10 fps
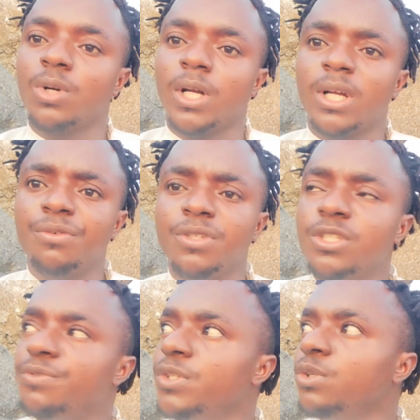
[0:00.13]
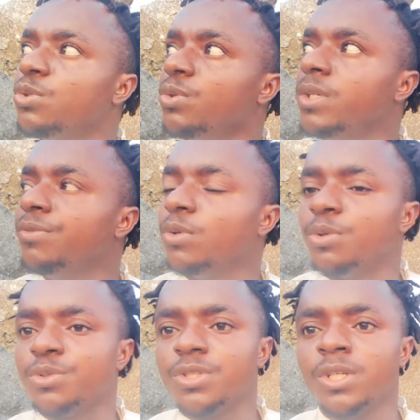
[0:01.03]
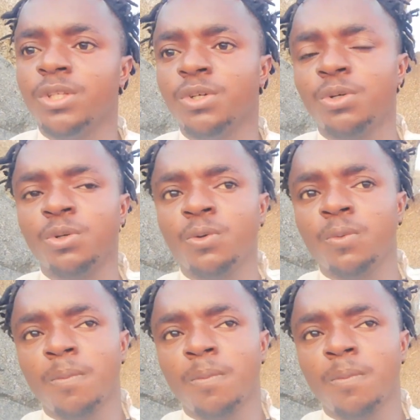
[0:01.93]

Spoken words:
I have this video to give us, you know,